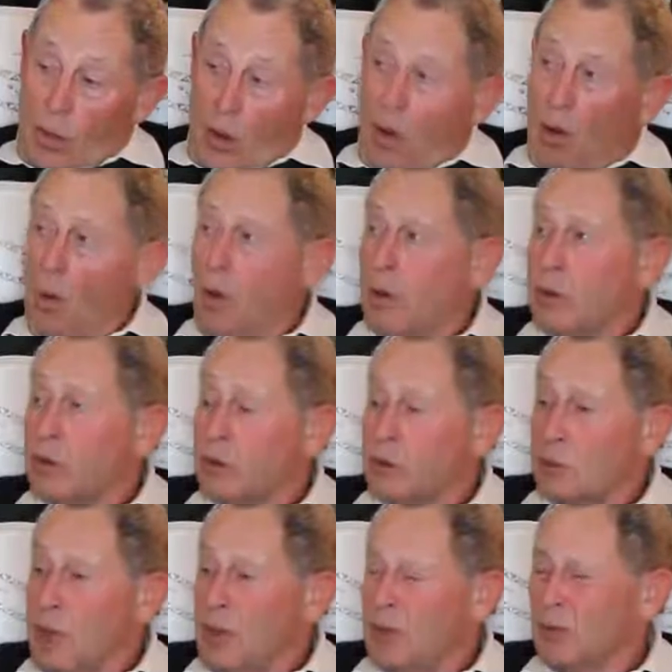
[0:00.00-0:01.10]
Oh,
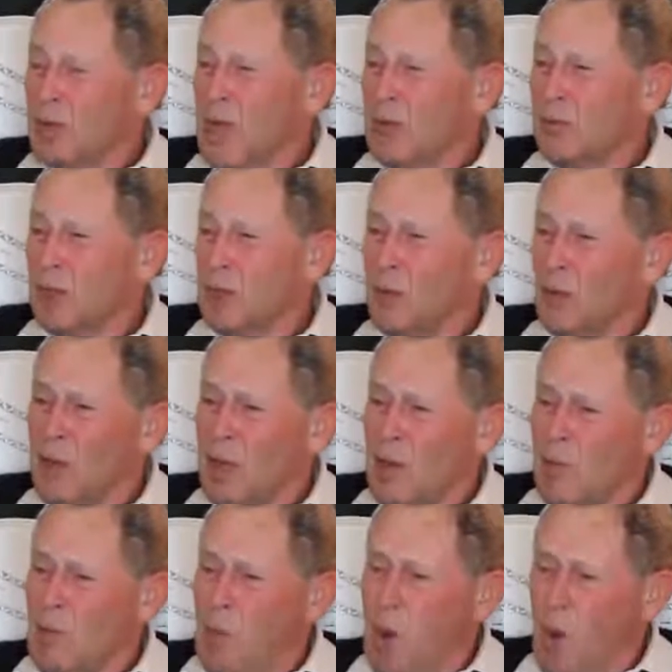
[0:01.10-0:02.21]
it was absolutely
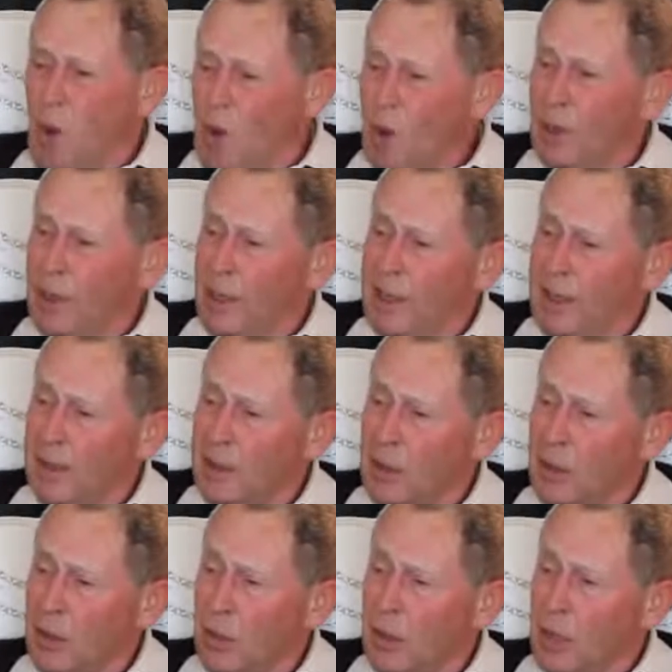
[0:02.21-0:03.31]
appalling,
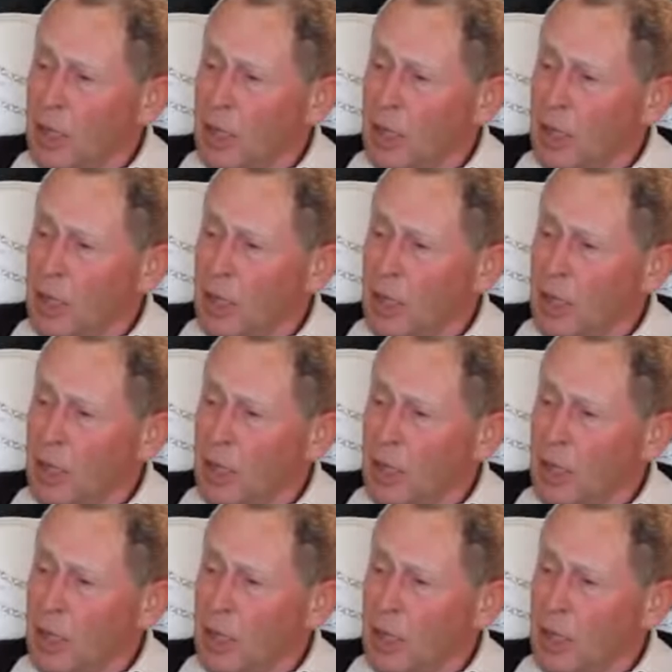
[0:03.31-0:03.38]
you know.